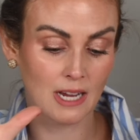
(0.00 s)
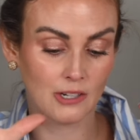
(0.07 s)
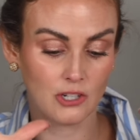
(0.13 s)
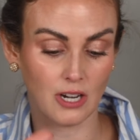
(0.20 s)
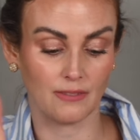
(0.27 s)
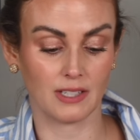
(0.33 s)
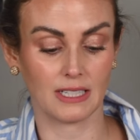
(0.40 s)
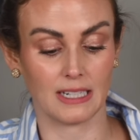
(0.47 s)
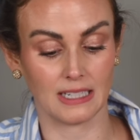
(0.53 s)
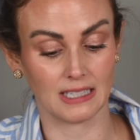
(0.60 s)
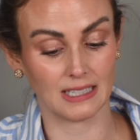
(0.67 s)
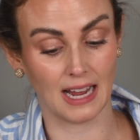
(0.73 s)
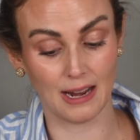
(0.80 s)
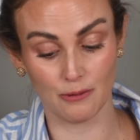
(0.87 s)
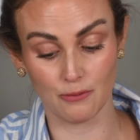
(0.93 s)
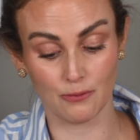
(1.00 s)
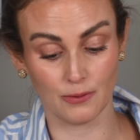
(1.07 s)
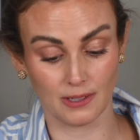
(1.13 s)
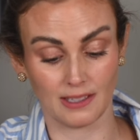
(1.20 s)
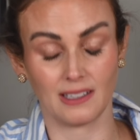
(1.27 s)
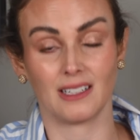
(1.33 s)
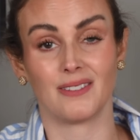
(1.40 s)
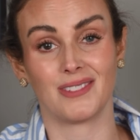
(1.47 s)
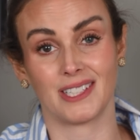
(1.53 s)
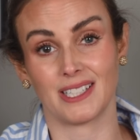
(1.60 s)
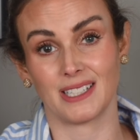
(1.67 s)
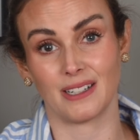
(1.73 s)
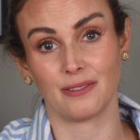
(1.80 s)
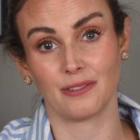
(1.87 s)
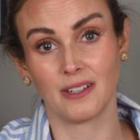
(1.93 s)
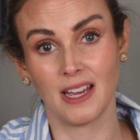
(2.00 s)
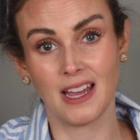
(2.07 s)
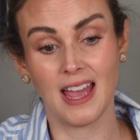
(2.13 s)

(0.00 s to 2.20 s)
chef's kiss. I really love this stuff.